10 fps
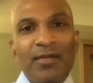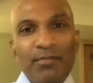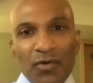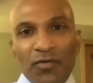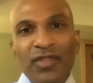
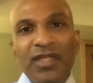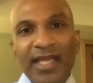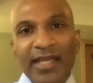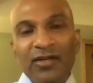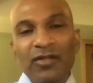move the
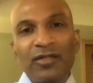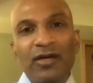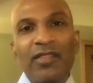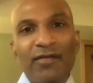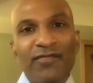needle
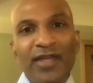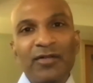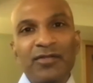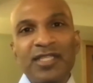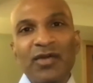on the
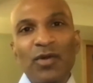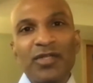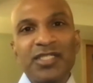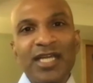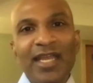fields that we're
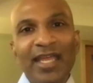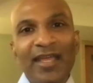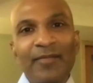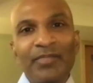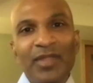
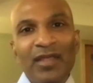studying